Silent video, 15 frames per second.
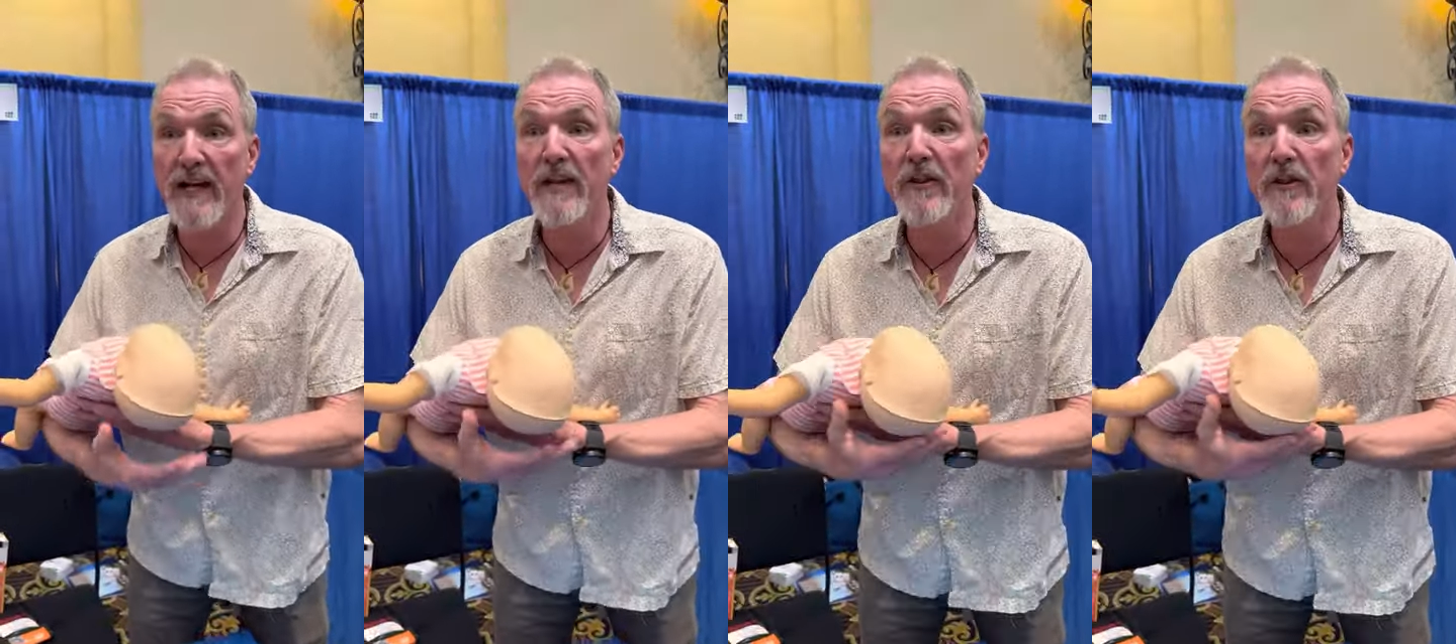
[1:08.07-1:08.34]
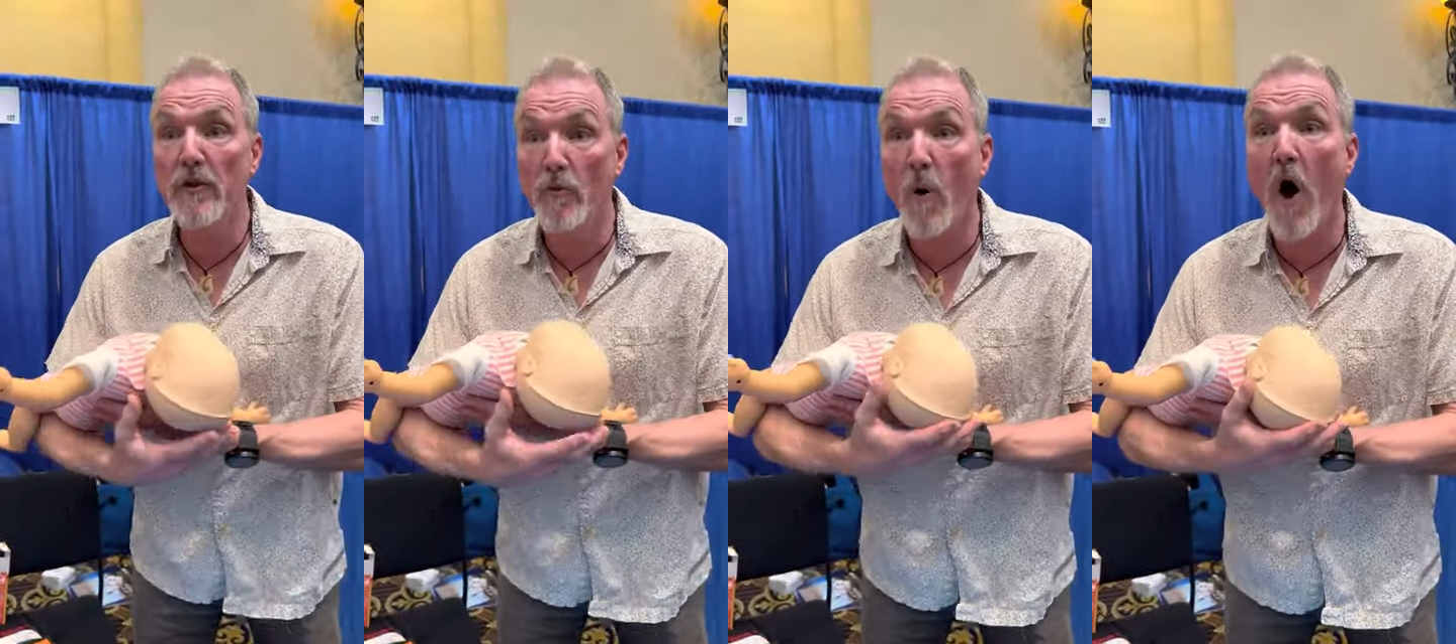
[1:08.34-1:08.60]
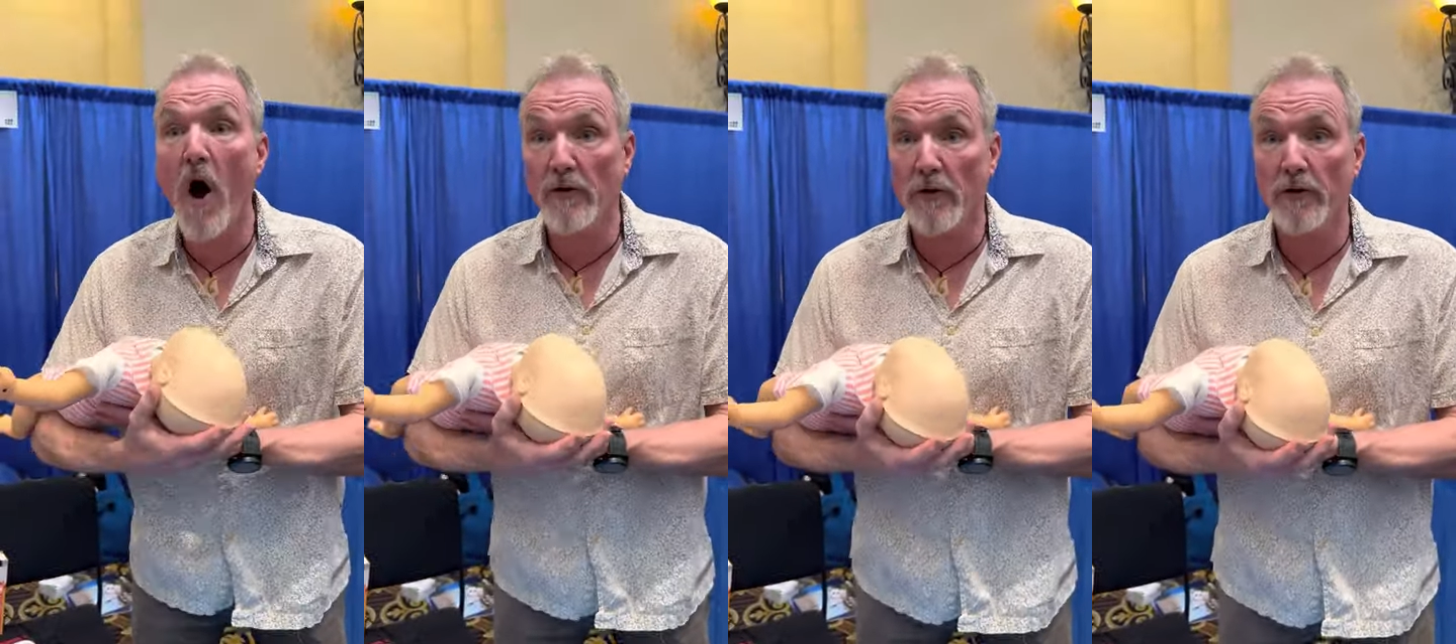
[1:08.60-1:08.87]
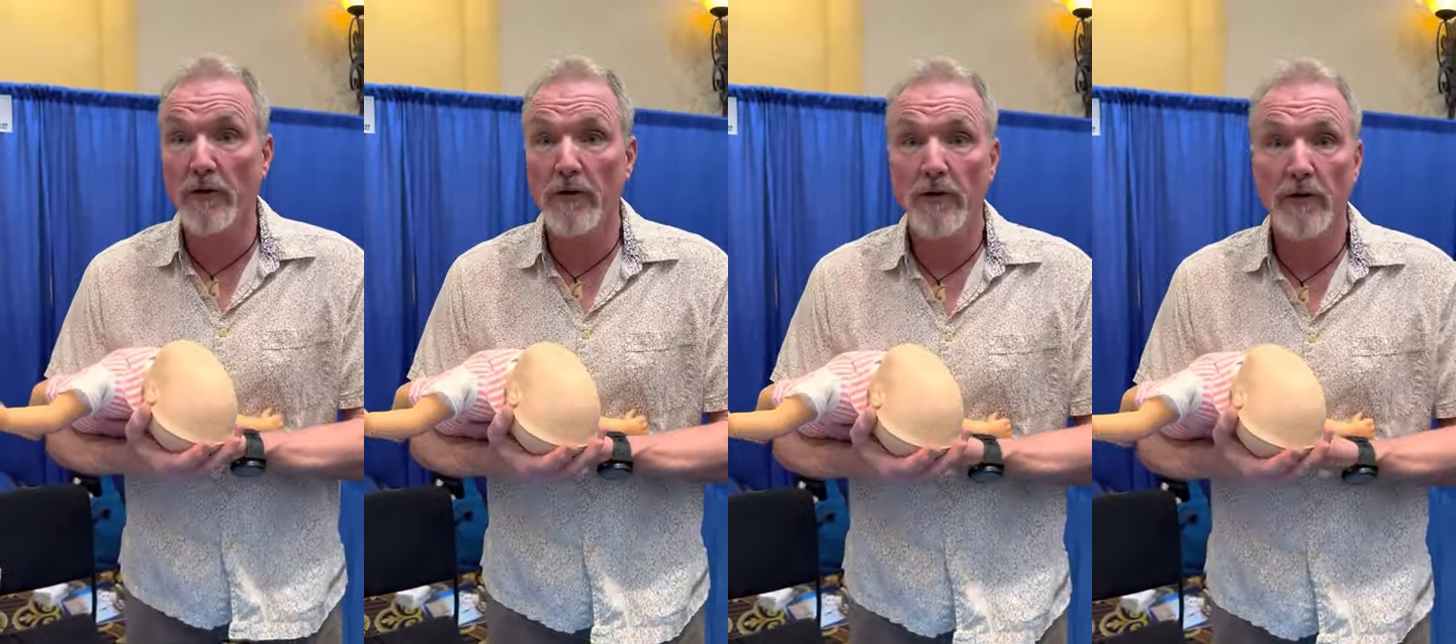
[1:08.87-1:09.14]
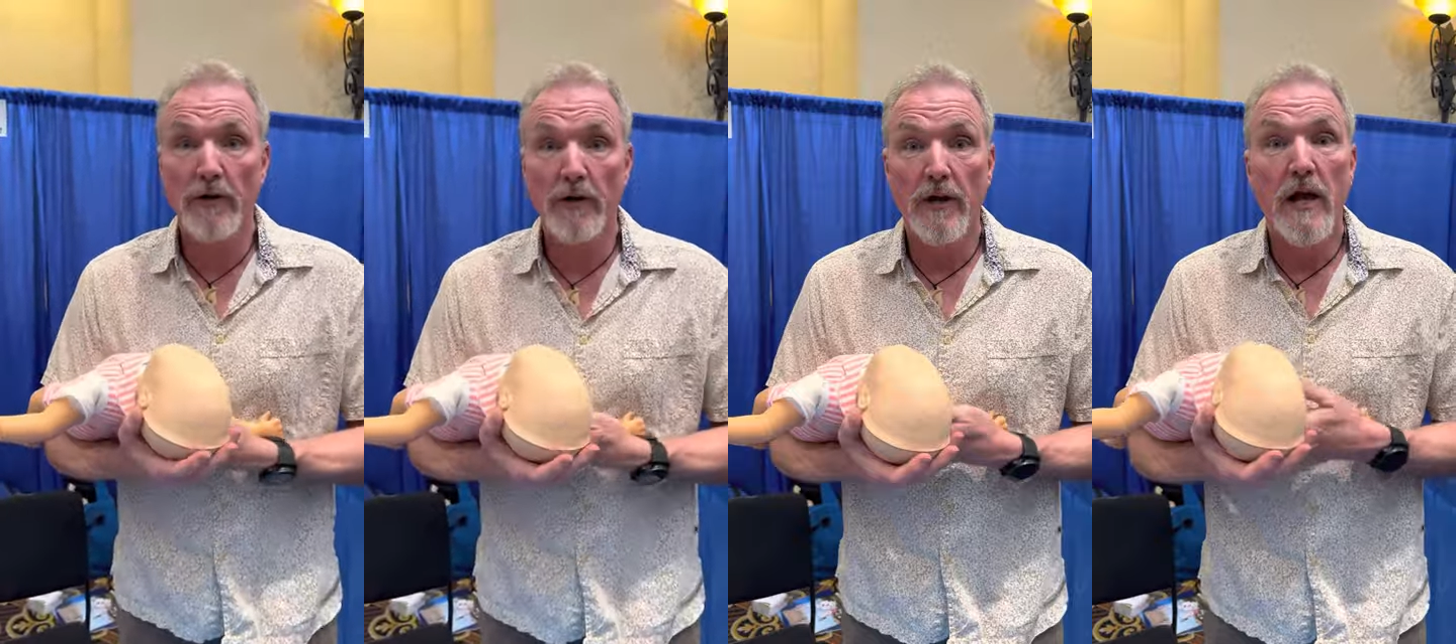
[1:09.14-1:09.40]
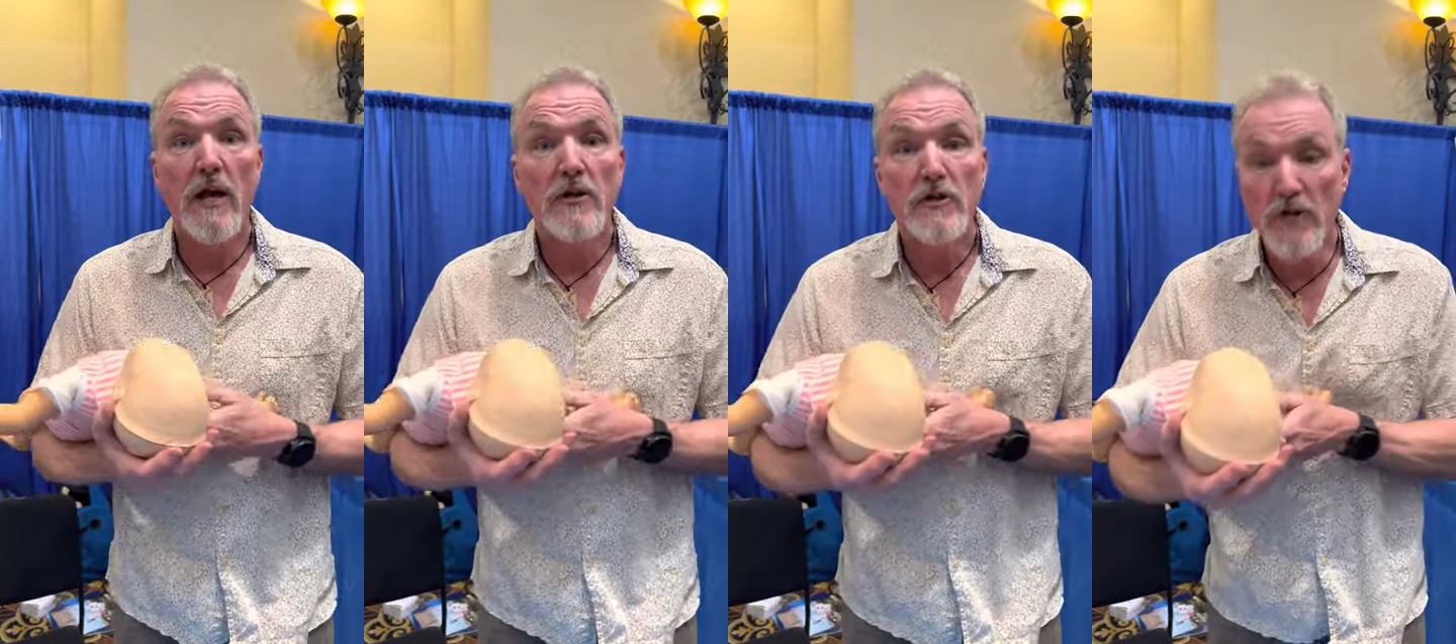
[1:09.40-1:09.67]
in the water.
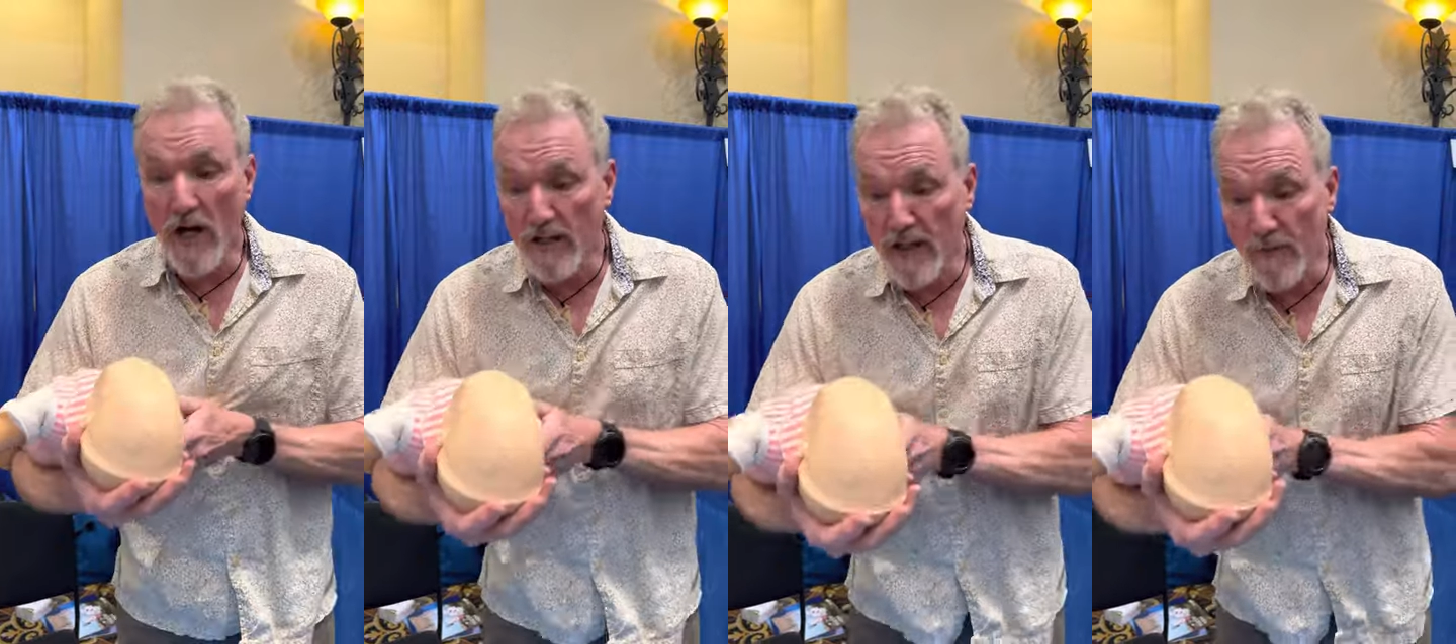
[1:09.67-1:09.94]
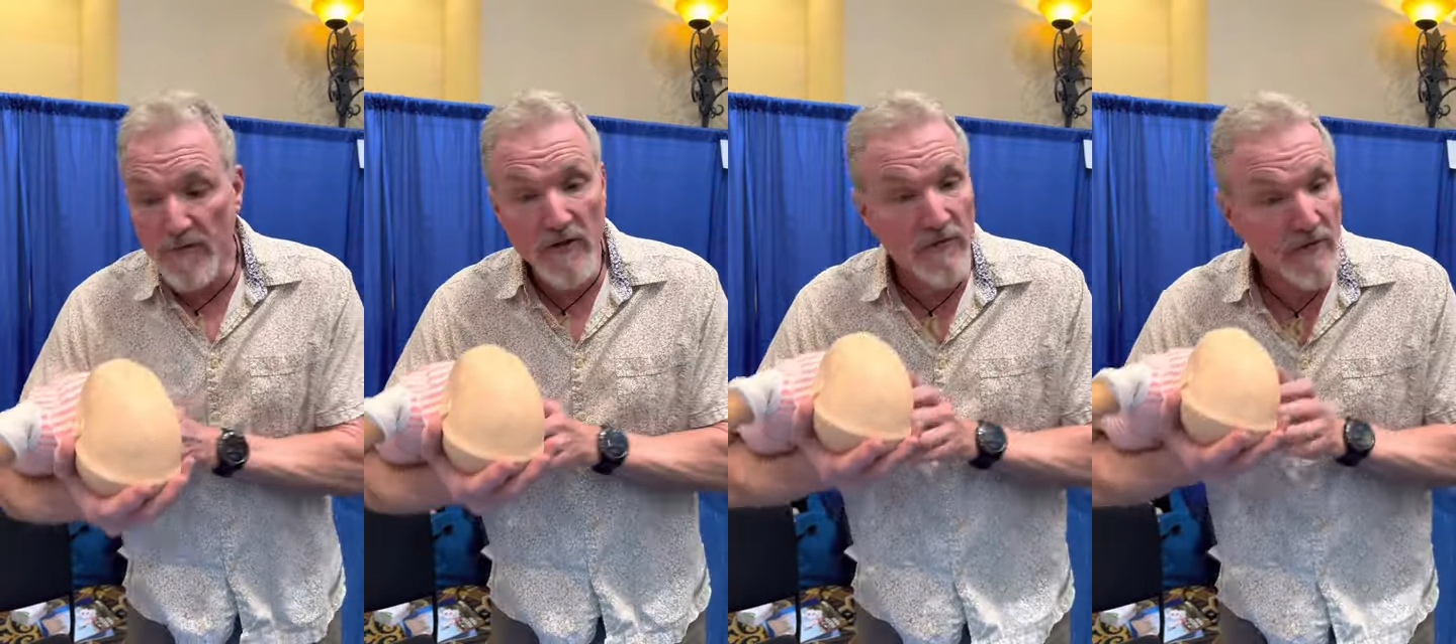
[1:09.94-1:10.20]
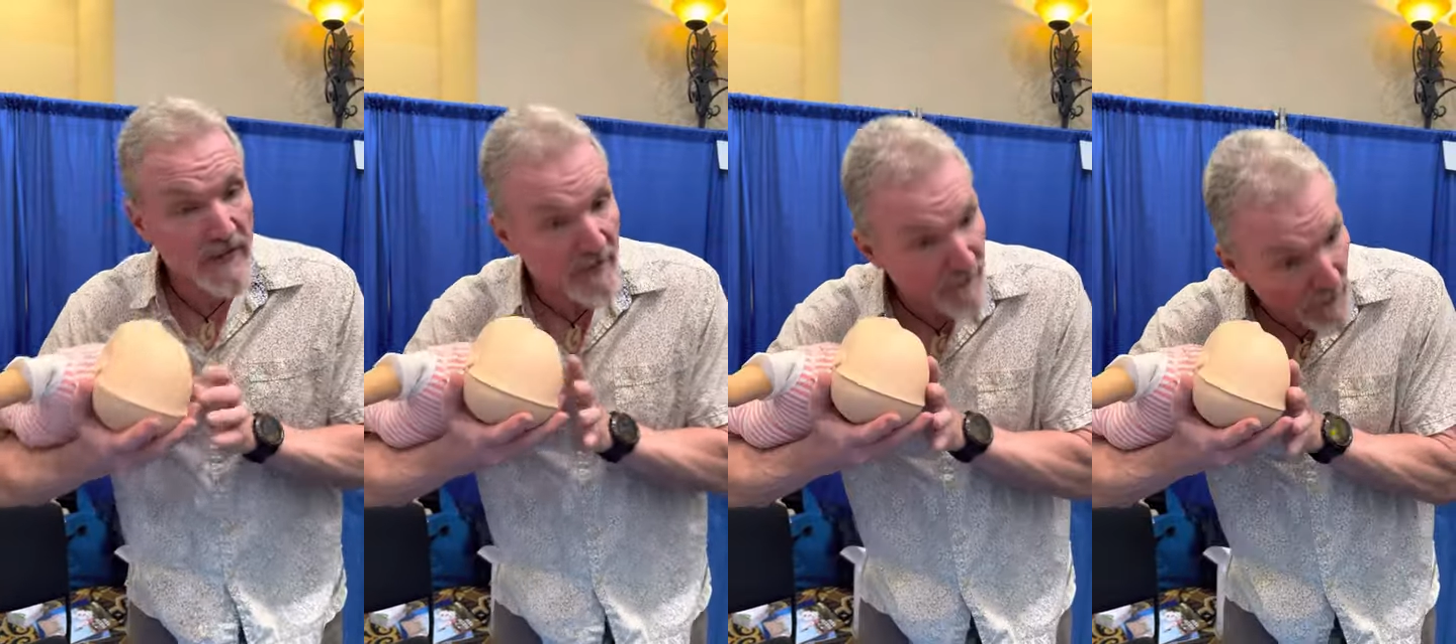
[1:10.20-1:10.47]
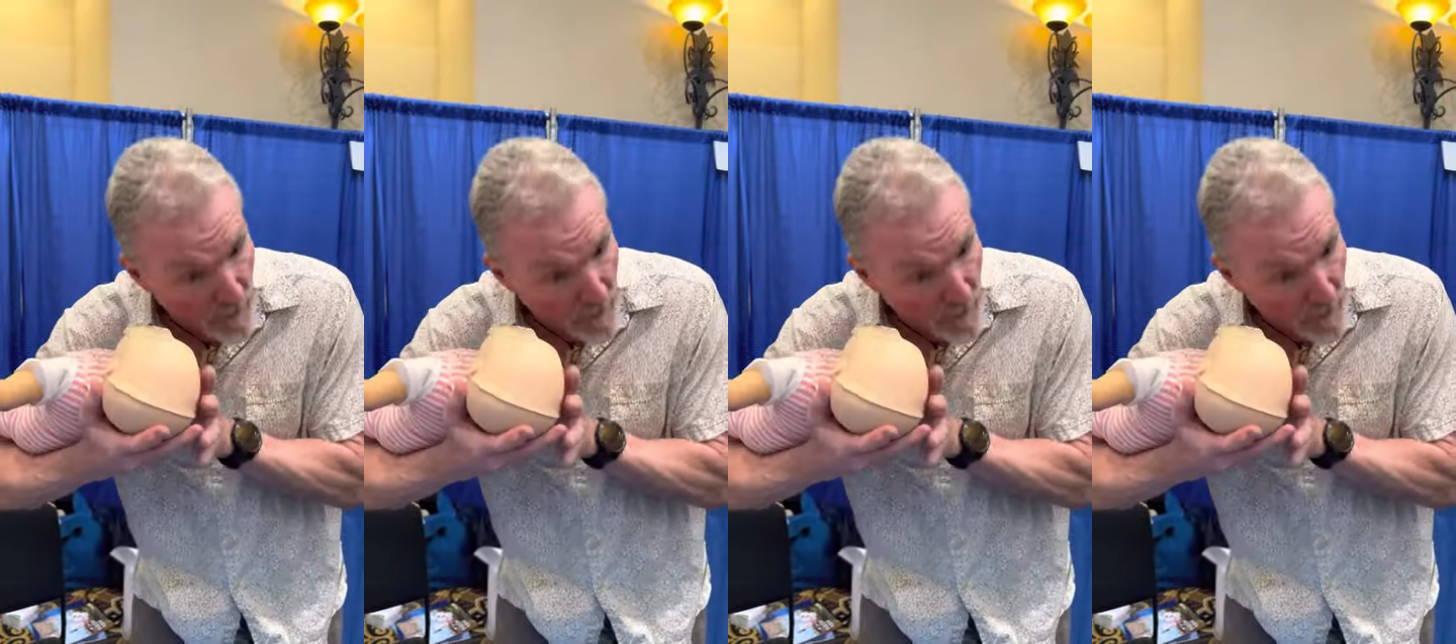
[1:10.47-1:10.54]
Check them to see if they're